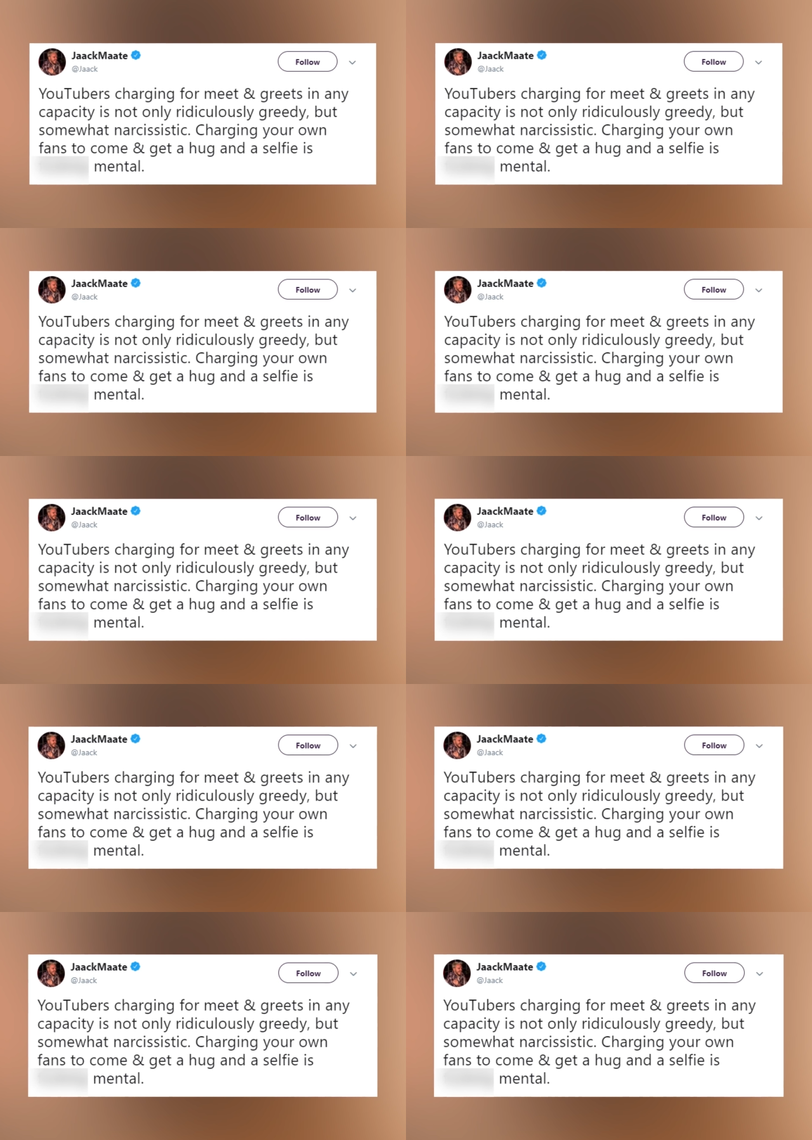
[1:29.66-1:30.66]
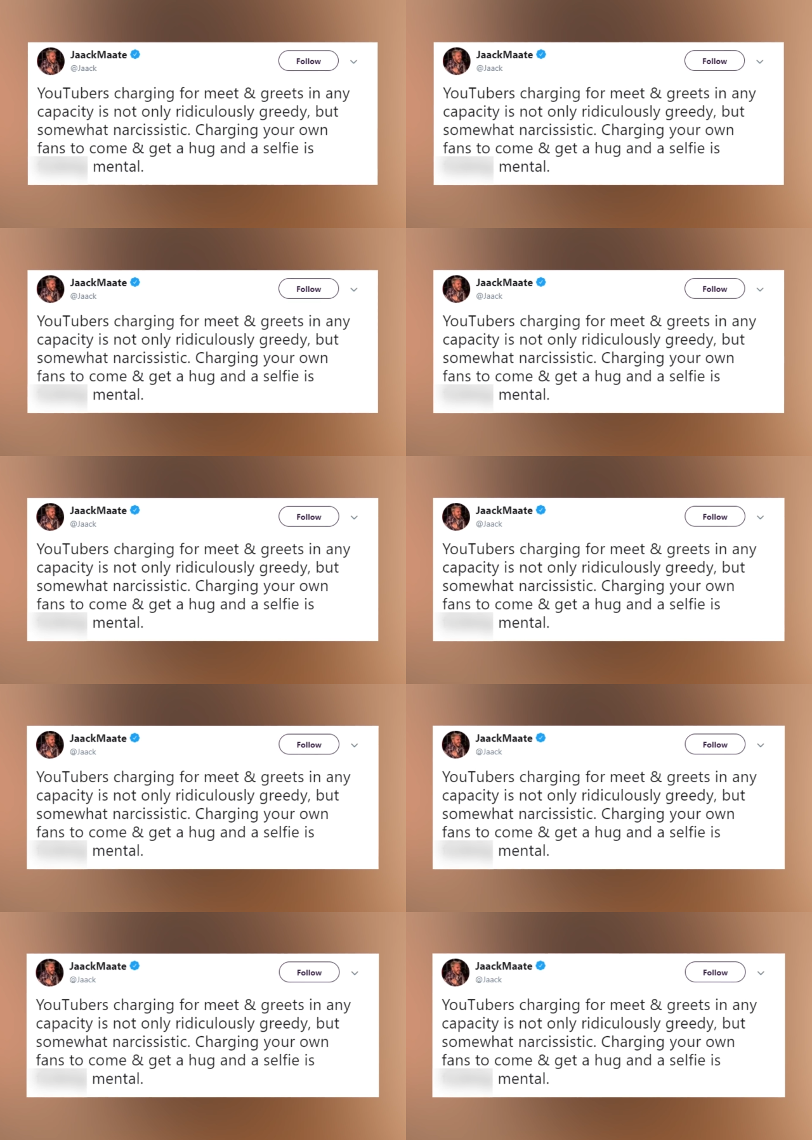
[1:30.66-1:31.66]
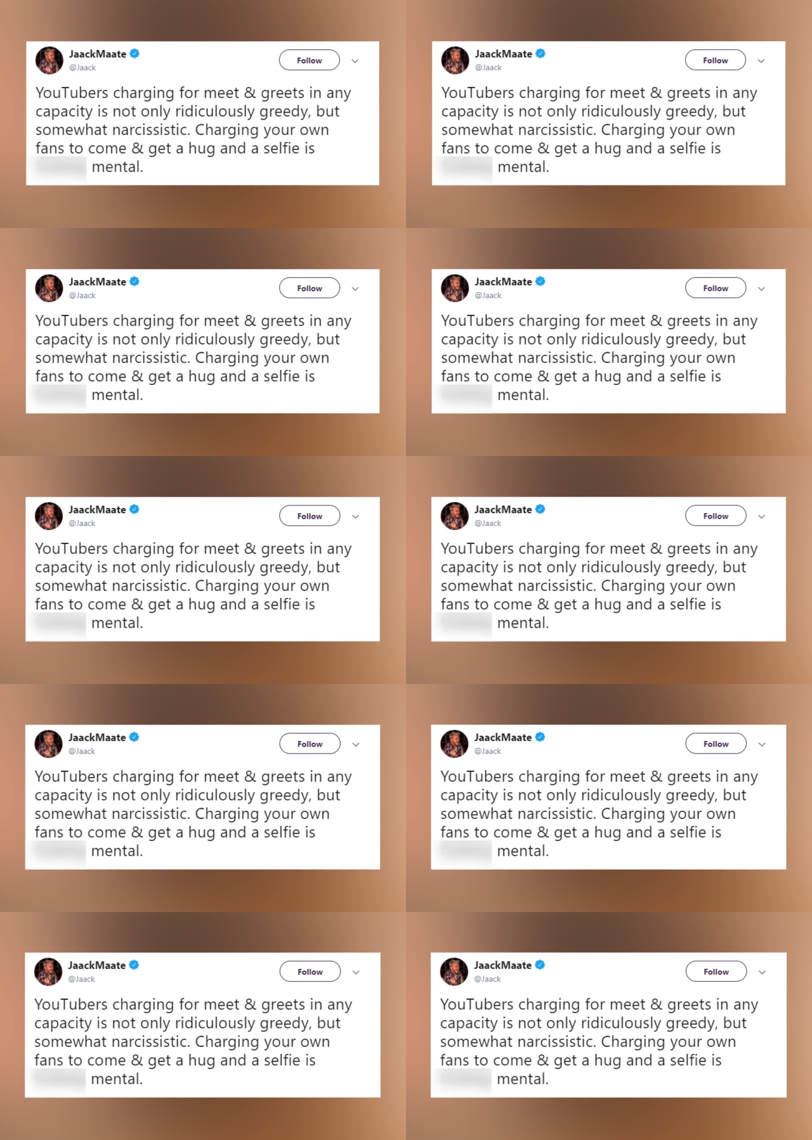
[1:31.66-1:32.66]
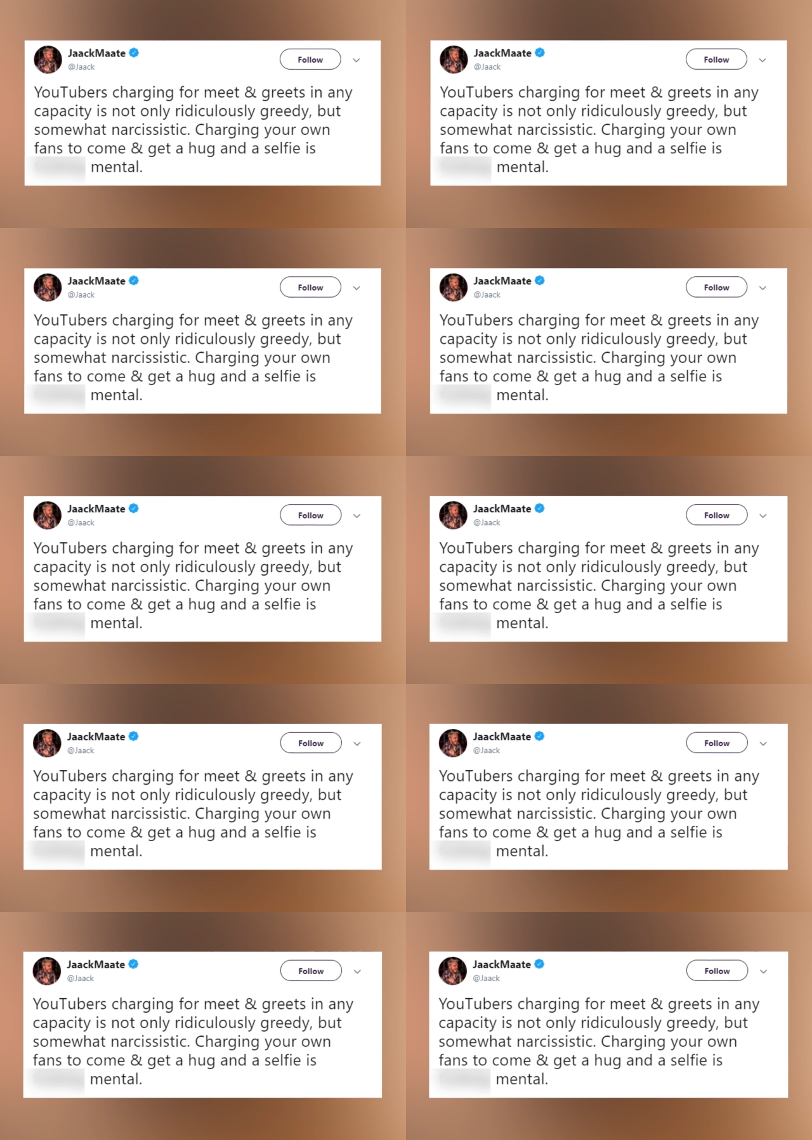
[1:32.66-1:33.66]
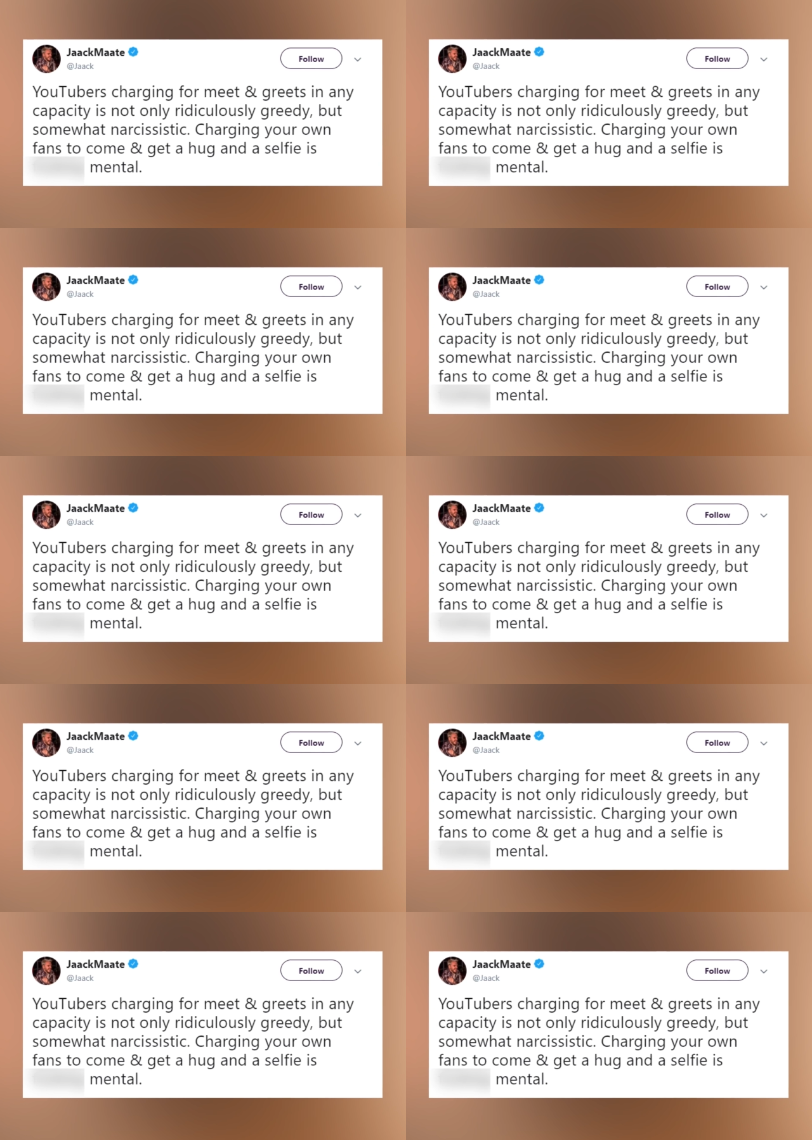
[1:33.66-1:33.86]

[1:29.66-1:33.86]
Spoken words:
No face is visible, so there are no lips to read.